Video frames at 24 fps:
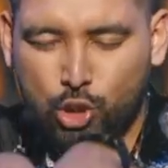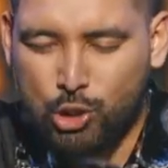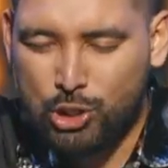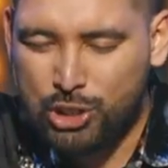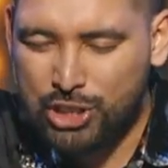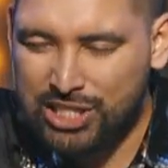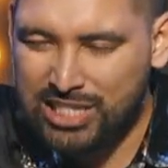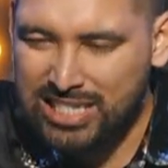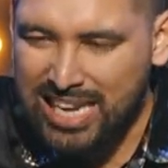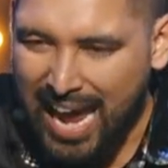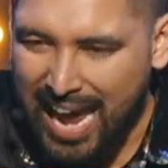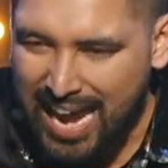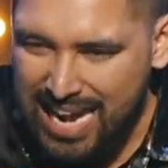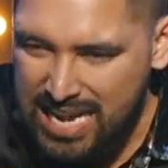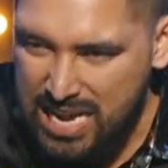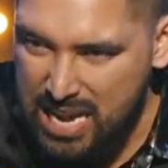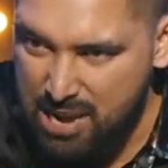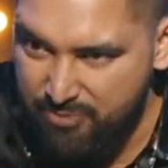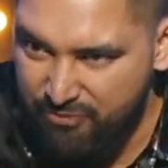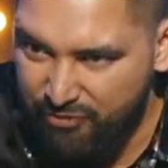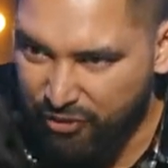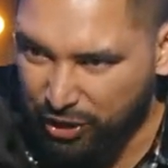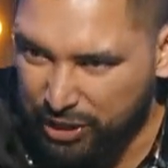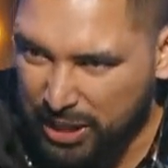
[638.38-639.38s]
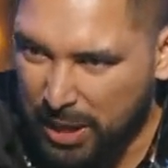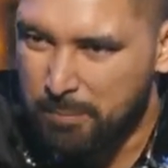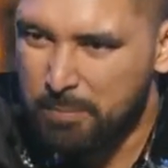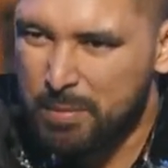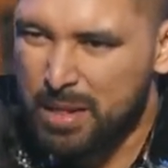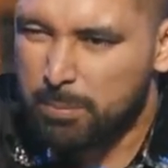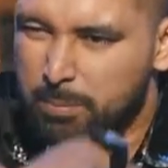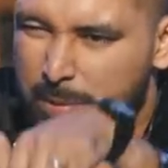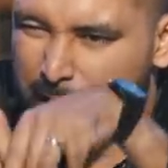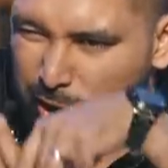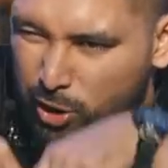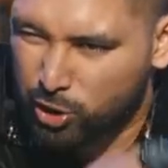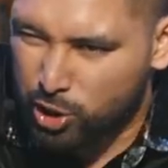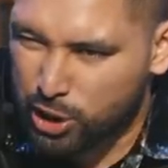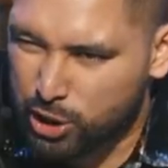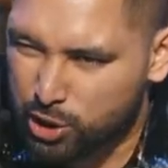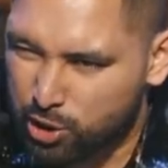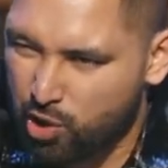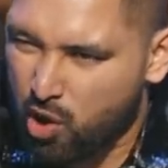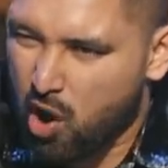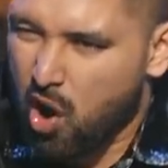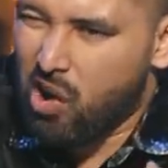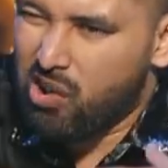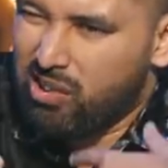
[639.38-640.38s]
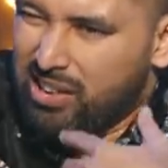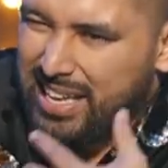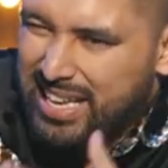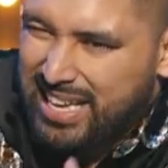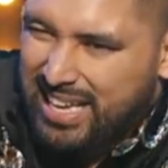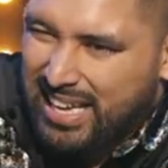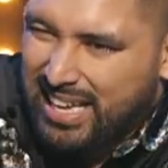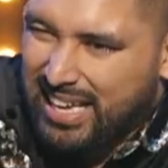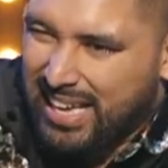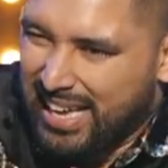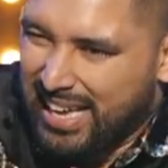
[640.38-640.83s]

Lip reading: to stand up for them because his calling.